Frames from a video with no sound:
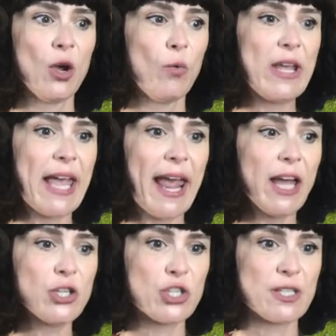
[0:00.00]
we
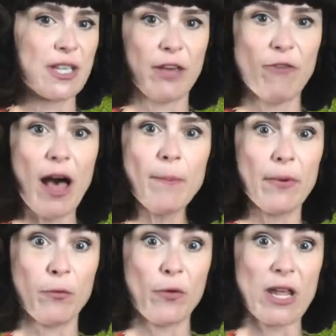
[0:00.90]
can't just give up
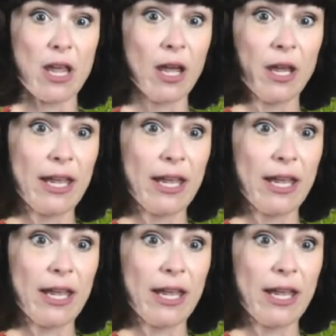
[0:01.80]
if we